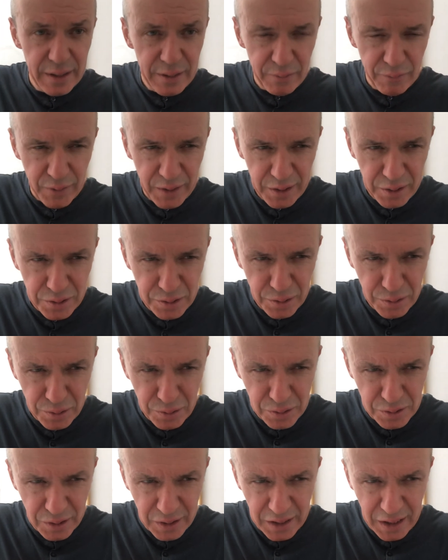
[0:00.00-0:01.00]
Finger 2
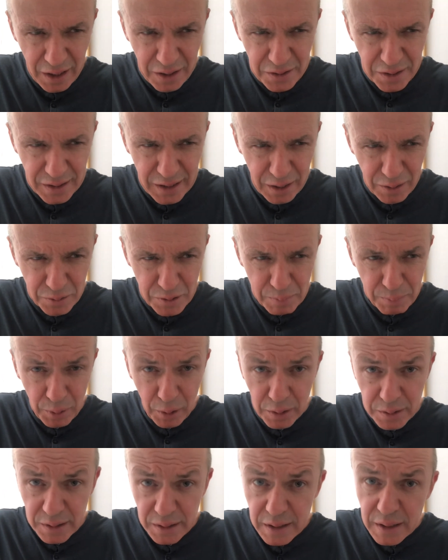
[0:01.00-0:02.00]
goes on the other yellow
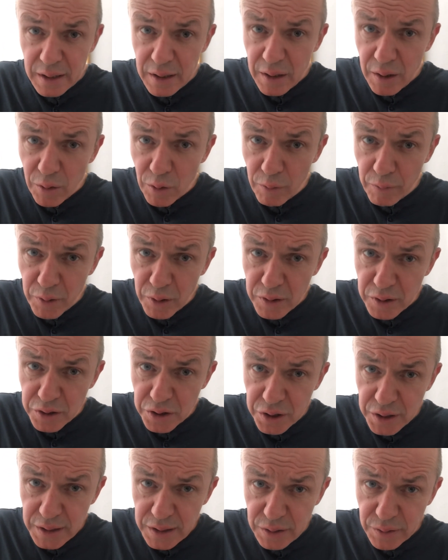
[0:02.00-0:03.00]
spot, over on the
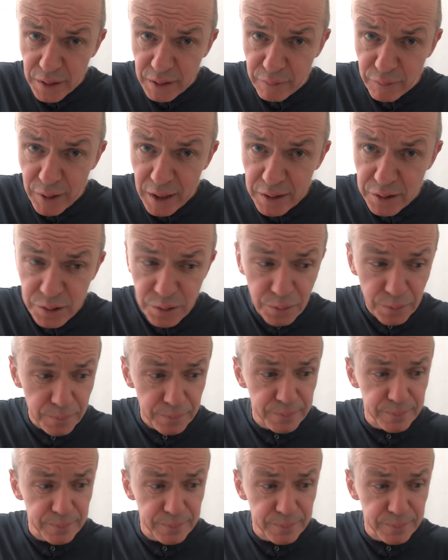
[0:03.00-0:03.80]
G string fret 2.